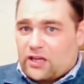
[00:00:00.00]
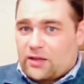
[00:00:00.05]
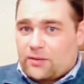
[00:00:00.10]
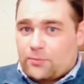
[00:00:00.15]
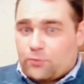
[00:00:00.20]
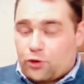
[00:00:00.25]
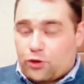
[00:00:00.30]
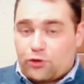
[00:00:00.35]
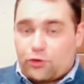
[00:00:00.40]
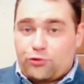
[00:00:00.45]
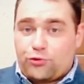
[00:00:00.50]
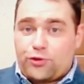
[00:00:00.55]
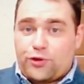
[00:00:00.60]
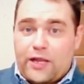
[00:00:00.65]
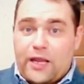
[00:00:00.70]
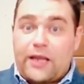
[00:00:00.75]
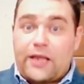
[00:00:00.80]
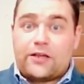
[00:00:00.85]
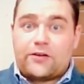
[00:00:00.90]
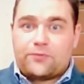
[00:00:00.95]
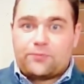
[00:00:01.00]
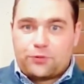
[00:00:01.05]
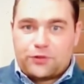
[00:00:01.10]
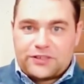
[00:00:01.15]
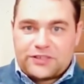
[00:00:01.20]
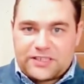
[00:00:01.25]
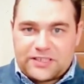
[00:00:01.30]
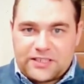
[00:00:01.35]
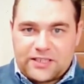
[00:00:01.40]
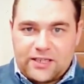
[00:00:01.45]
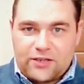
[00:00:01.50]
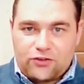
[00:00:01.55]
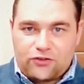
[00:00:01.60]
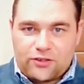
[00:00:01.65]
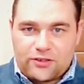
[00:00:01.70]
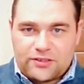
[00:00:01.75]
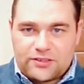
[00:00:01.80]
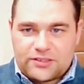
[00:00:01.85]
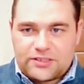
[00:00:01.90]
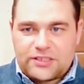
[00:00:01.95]
more creative
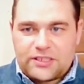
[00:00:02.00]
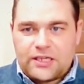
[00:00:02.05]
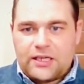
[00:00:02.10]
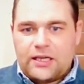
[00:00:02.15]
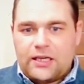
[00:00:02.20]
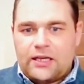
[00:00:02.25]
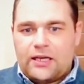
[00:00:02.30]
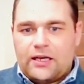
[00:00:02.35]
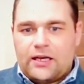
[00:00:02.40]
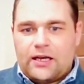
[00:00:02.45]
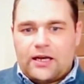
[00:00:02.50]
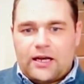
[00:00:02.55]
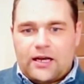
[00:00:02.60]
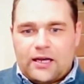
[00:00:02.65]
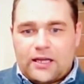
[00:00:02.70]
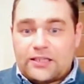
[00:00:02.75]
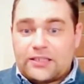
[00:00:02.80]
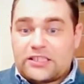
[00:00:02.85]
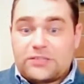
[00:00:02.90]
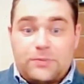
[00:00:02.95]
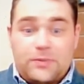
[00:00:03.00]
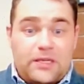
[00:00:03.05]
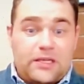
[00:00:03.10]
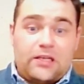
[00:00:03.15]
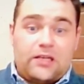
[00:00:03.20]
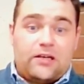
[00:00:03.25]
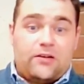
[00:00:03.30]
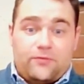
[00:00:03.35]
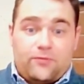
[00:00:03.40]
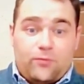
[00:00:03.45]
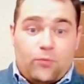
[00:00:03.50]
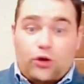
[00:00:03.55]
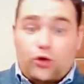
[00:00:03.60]
presentations. And speaking of more